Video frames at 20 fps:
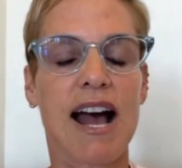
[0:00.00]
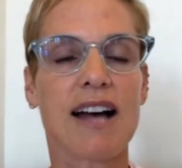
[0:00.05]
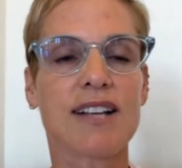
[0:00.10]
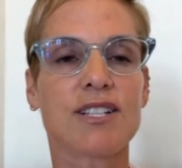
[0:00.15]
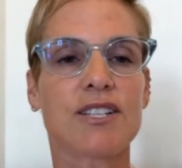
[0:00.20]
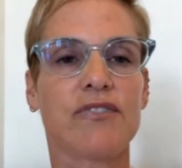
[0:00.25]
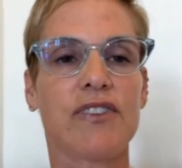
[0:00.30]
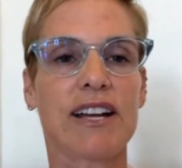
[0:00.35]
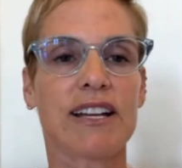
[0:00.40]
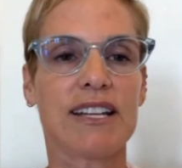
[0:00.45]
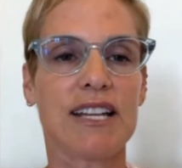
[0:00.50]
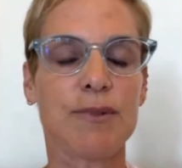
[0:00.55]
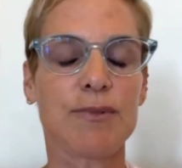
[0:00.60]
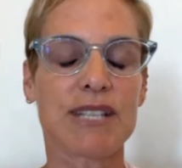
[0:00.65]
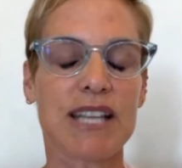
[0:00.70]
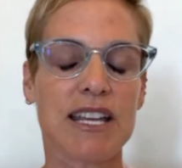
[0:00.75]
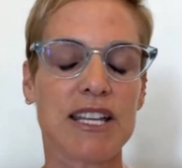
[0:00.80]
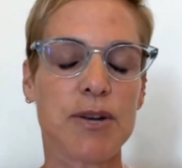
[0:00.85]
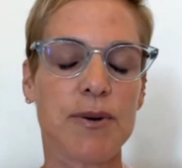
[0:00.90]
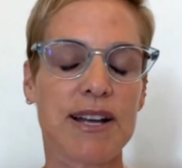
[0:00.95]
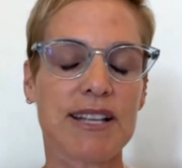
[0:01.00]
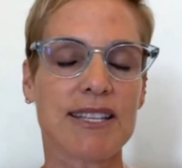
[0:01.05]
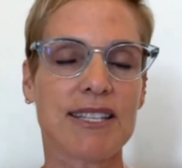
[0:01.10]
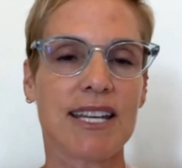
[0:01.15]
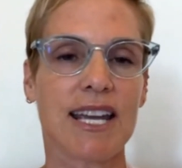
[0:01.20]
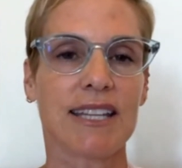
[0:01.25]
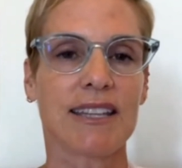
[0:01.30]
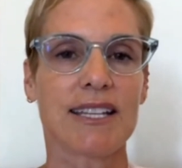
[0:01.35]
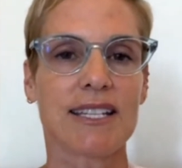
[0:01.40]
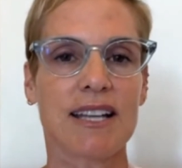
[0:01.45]
asked if he was at
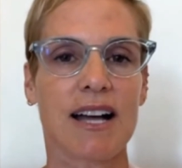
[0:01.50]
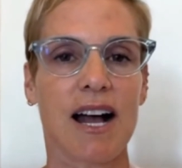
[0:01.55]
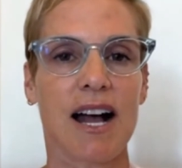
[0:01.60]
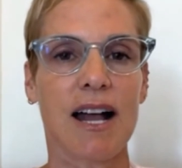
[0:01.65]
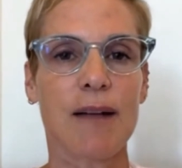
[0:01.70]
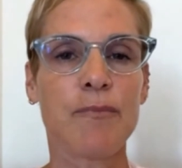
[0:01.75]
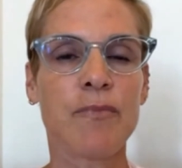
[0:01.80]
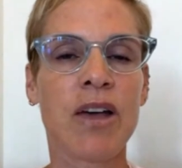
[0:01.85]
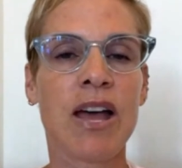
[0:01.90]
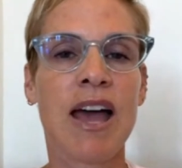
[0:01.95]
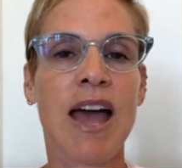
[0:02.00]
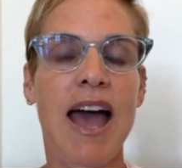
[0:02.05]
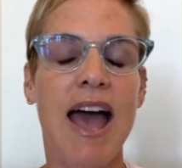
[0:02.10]
USC at the time,